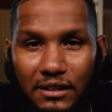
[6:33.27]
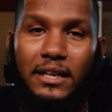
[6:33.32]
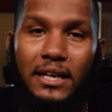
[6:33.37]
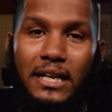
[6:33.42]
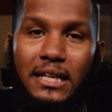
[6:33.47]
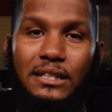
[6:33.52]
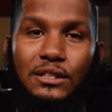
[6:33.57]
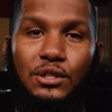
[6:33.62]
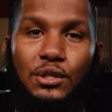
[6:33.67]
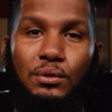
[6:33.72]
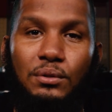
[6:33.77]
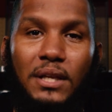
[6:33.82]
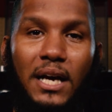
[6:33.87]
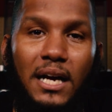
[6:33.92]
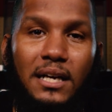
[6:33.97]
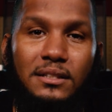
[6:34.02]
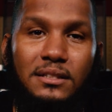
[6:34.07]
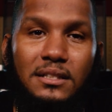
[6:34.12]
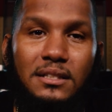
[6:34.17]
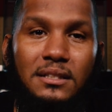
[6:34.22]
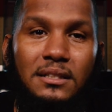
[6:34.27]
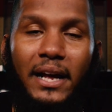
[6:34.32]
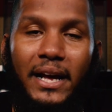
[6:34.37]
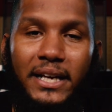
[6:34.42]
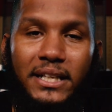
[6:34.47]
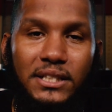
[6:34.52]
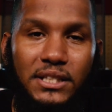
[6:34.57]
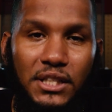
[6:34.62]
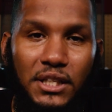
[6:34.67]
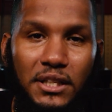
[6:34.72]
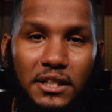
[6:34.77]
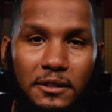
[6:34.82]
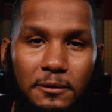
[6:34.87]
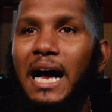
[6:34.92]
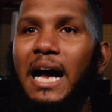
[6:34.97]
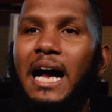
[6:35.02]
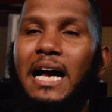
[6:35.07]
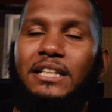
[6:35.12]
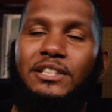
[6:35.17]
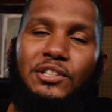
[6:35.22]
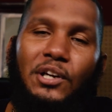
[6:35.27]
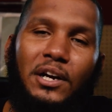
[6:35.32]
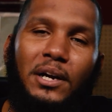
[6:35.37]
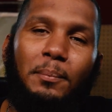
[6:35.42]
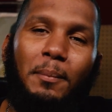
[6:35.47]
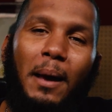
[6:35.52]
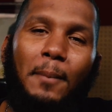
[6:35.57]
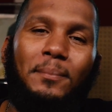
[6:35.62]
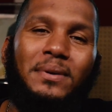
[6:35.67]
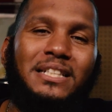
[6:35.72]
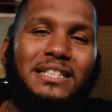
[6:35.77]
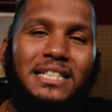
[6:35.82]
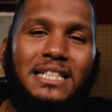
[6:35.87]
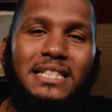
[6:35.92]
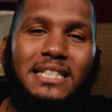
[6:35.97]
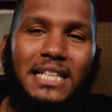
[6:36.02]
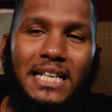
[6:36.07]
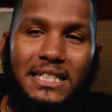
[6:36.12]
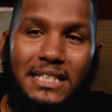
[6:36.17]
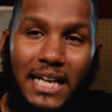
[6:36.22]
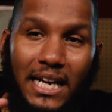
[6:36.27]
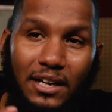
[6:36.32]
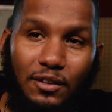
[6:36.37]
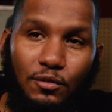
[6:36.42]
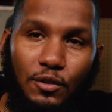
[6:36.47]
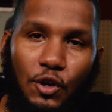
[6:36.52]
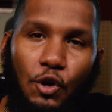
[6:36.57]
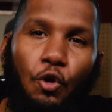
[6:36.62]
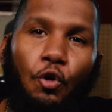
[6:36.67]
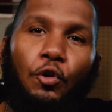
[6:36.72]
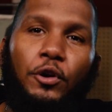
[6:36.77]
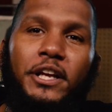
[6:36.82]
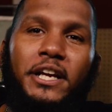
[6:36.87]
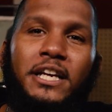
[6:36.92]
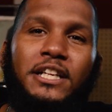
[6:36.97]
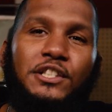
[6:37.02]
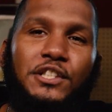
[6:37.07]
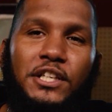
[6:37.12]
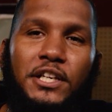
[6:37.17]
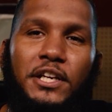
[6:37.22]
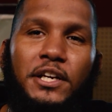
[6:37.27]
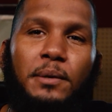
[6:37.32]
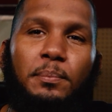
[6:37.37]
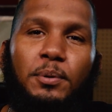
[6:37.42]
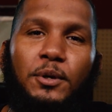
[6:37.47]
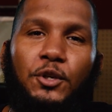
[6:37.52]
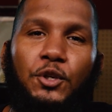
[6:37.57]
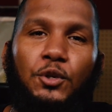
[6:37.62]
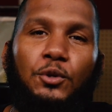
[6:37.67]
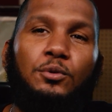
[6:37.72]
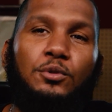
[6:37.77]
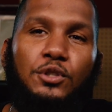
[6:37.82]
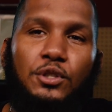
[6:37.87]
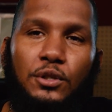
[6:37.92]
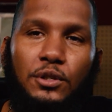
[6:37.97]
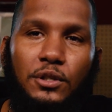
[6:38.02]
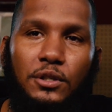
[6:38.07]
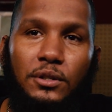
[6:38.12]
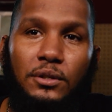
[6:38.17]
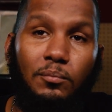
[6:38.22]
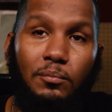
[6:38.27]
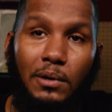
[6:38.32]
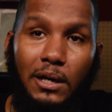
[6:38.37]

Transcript: in 2018. I started my business as like a recording engineer producer.